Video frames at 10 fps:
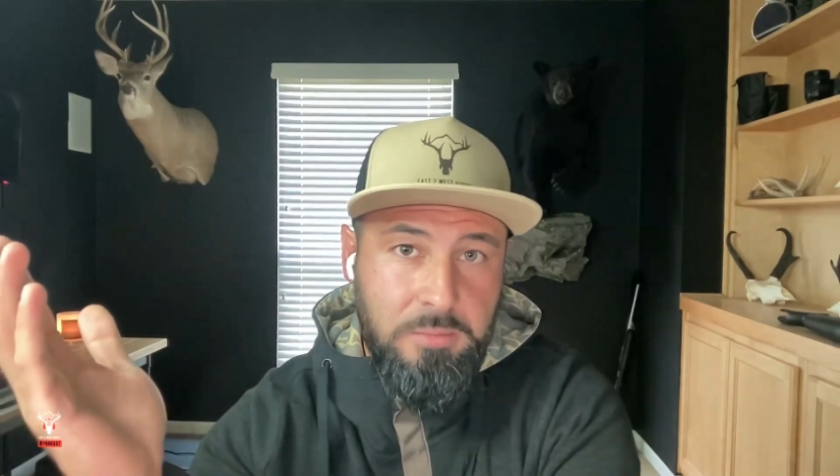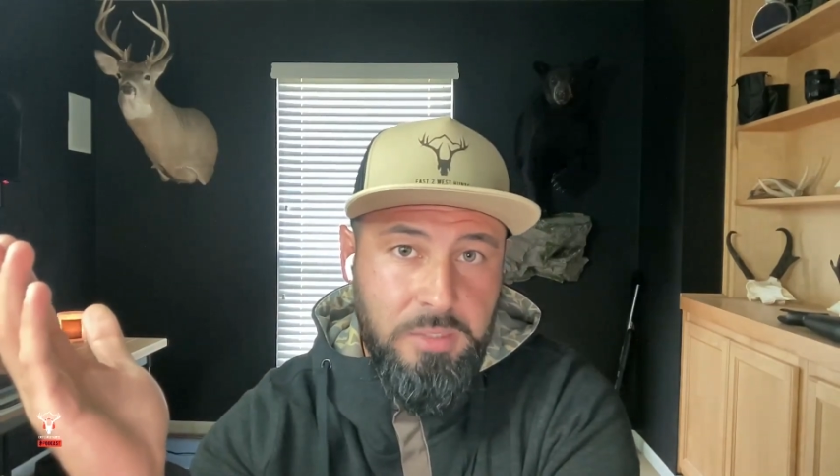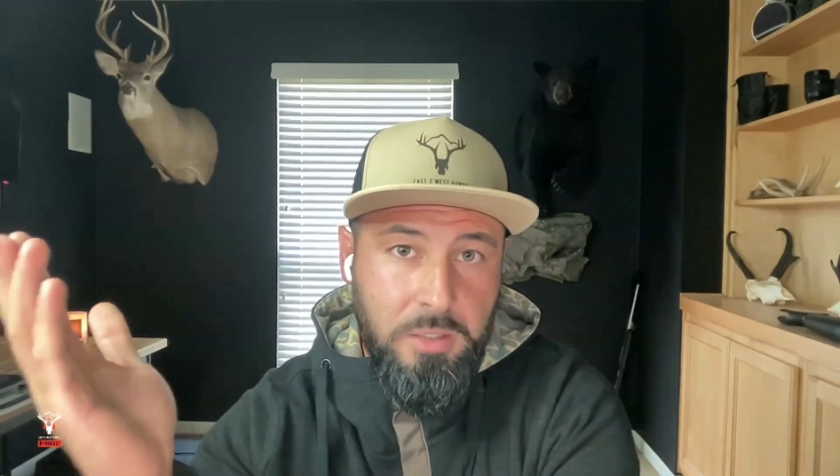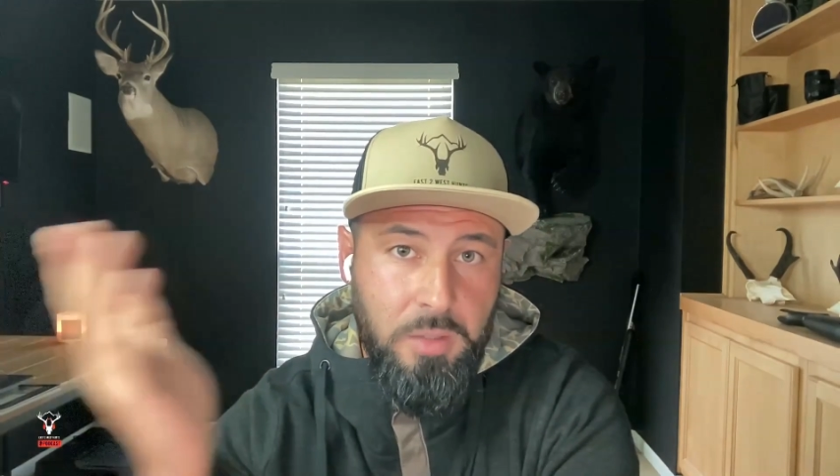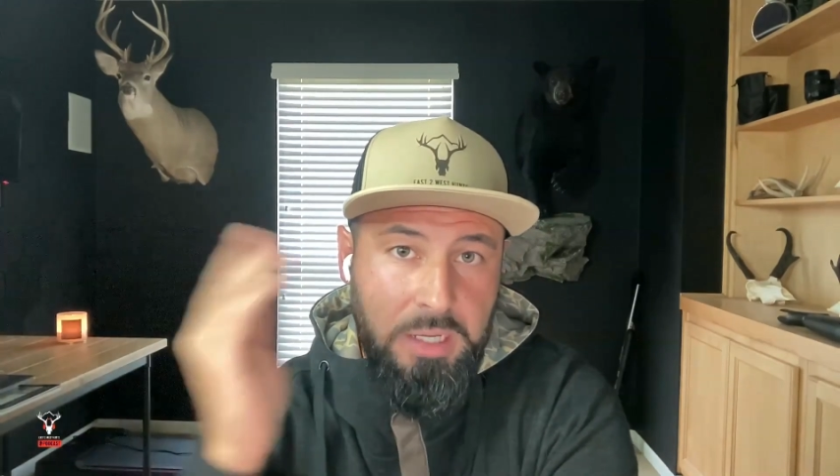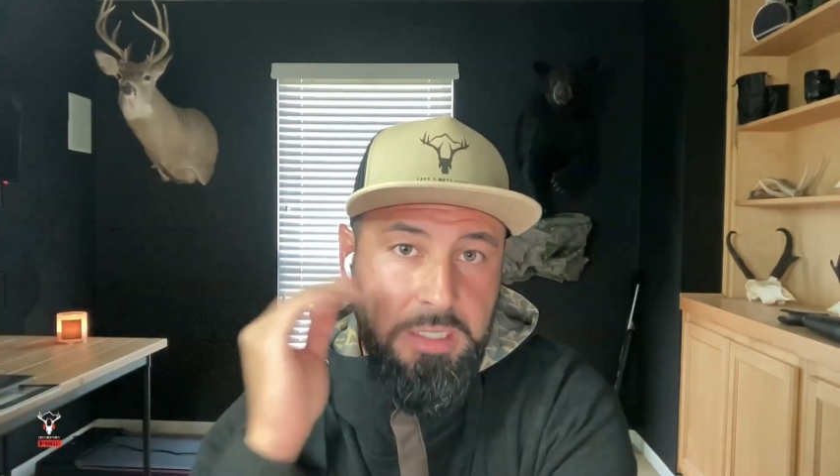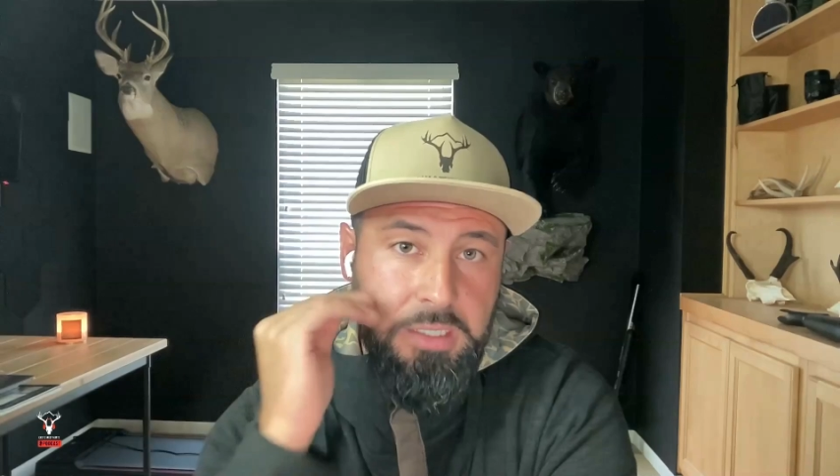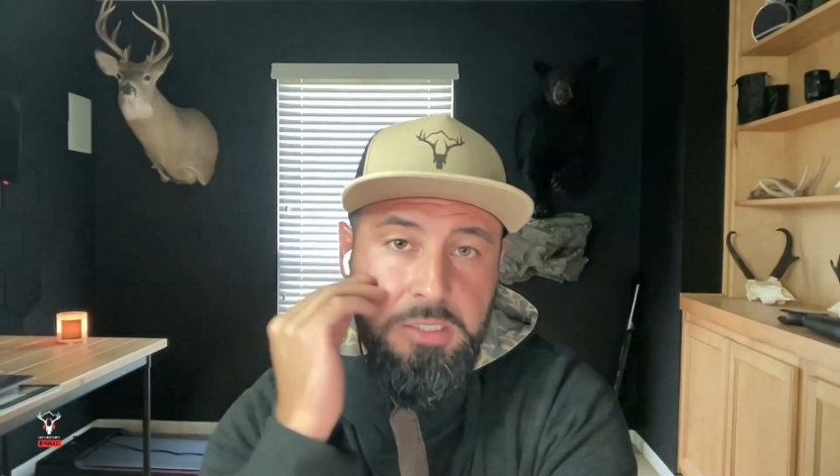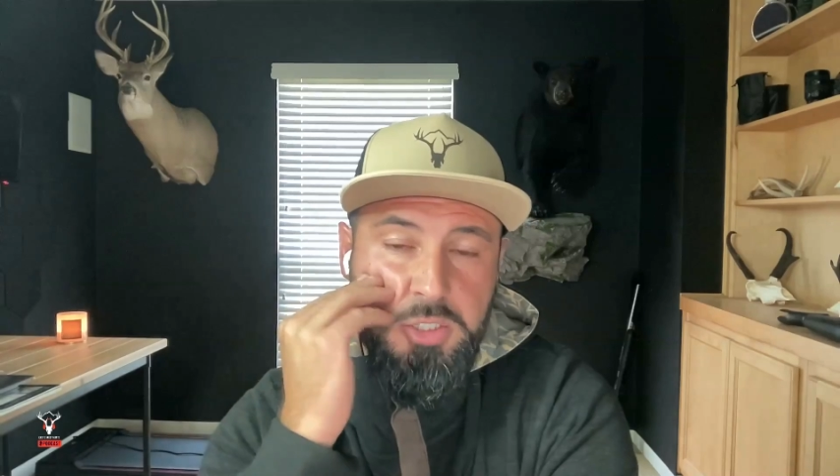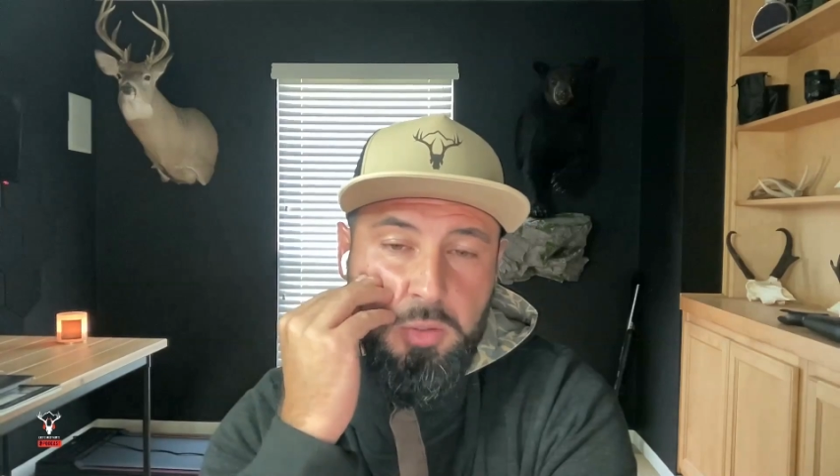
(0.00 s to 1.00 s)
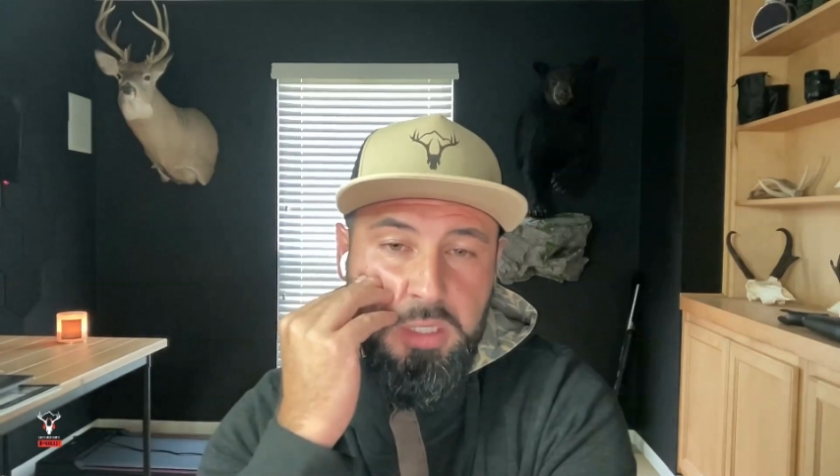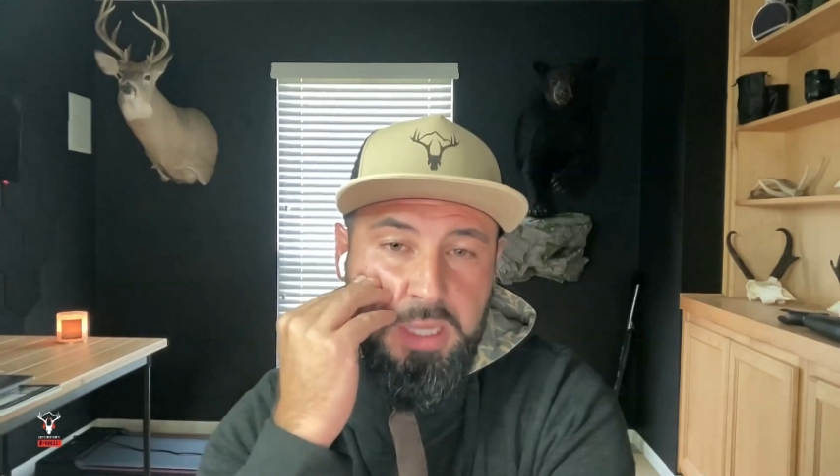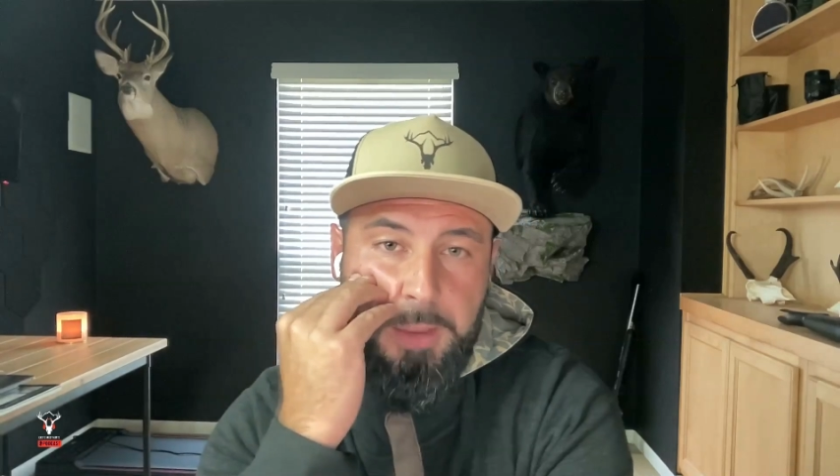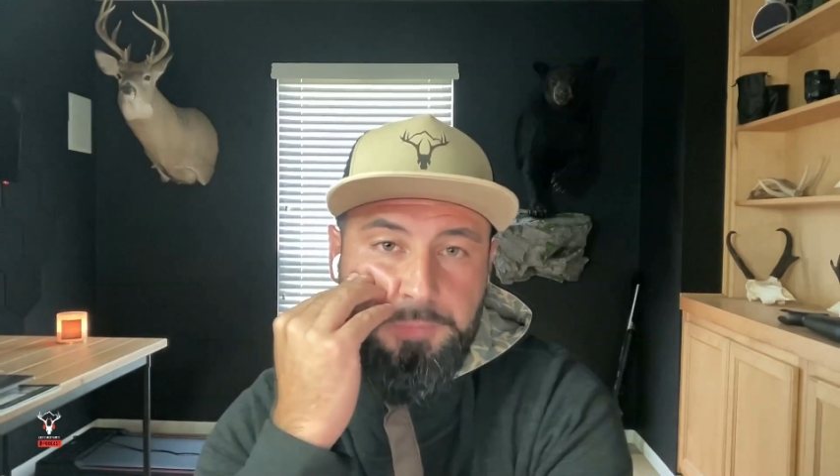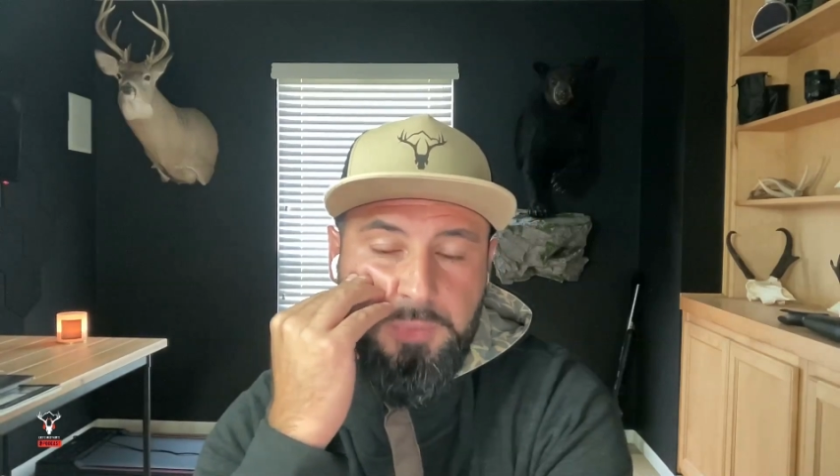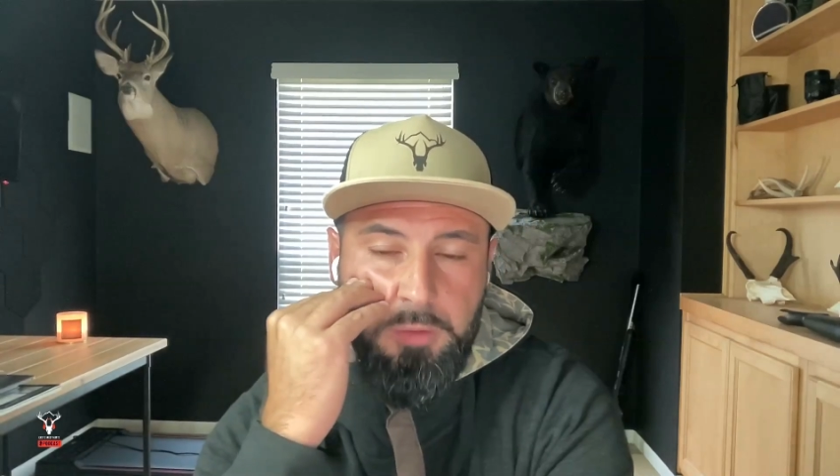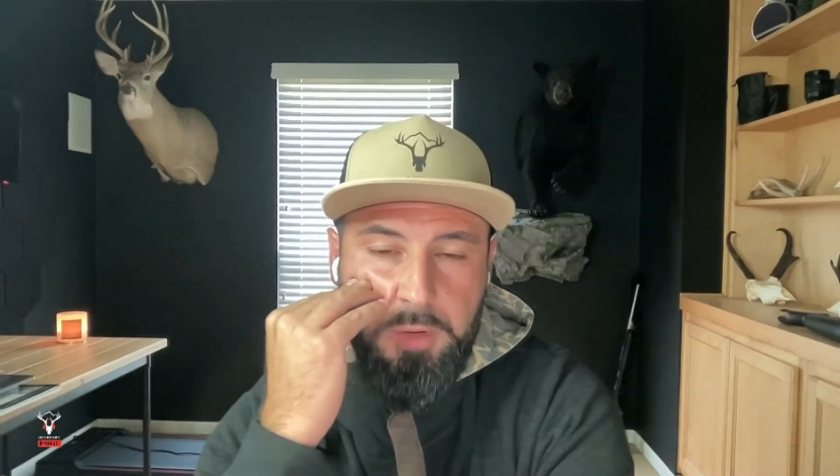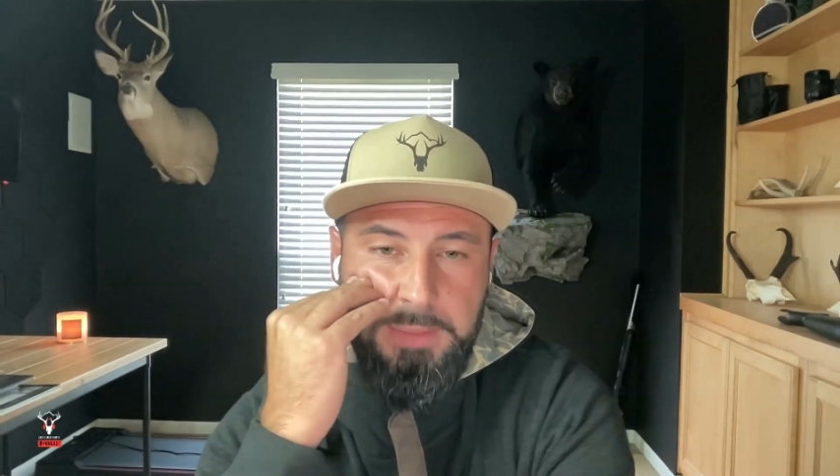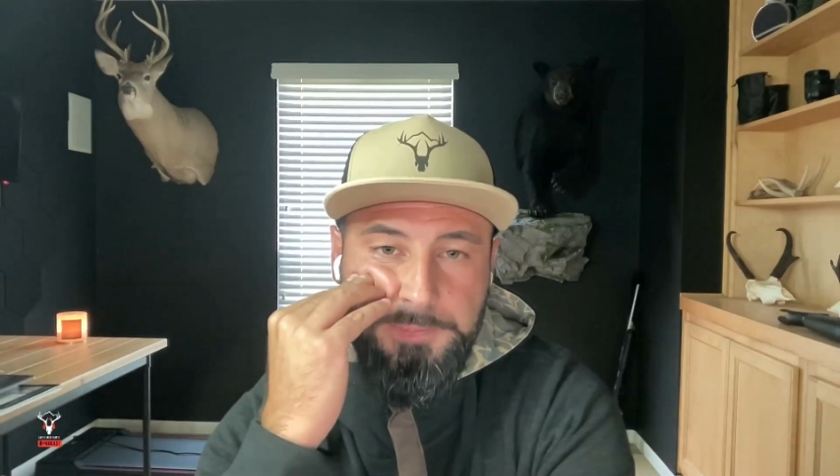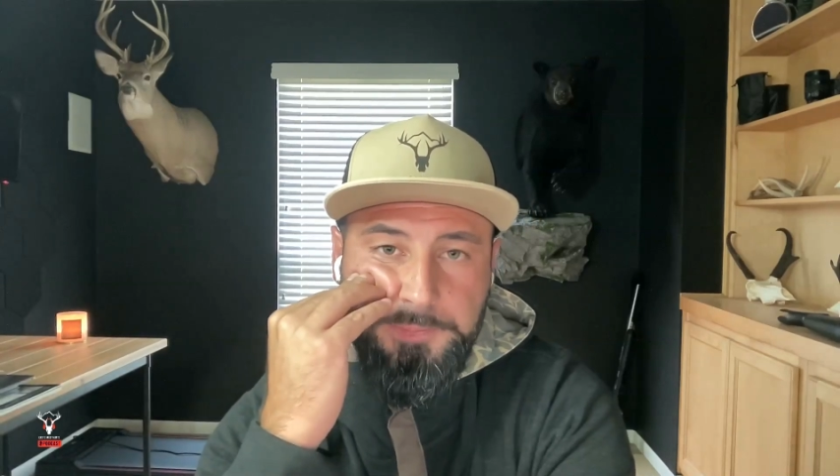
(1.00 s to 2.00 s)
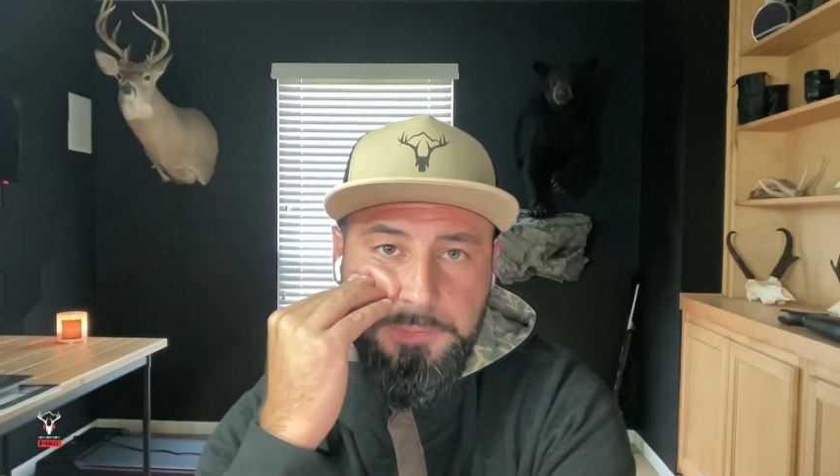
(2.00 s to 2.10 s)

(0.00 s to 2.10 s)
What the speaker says: I'm going to go hike and enjoy that. All right.